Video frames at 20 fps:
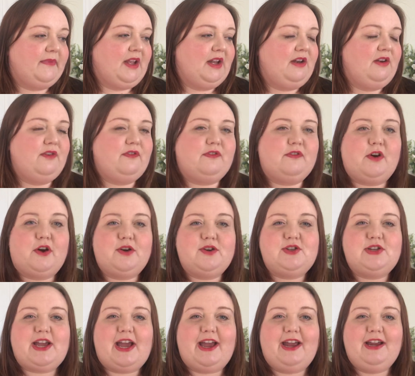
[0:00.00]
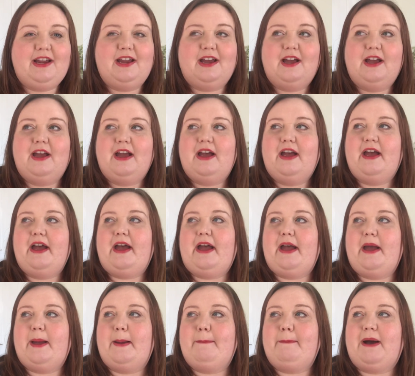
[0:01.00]
Love Crochet.
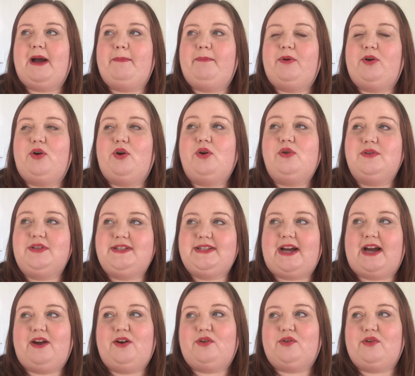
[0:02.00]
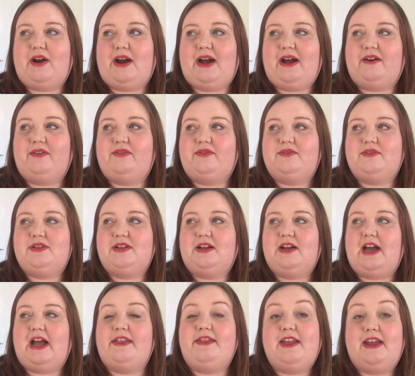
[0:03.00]
I bought all Stylecraft,
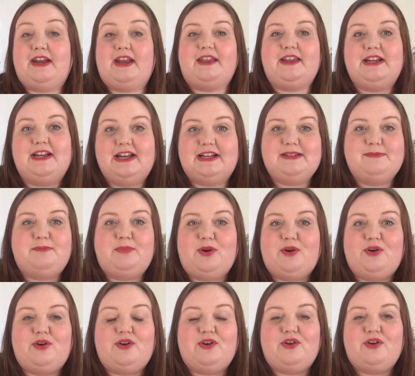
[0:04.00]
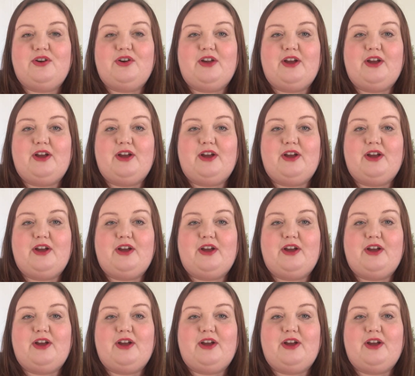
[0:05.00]
and then I think I'd bought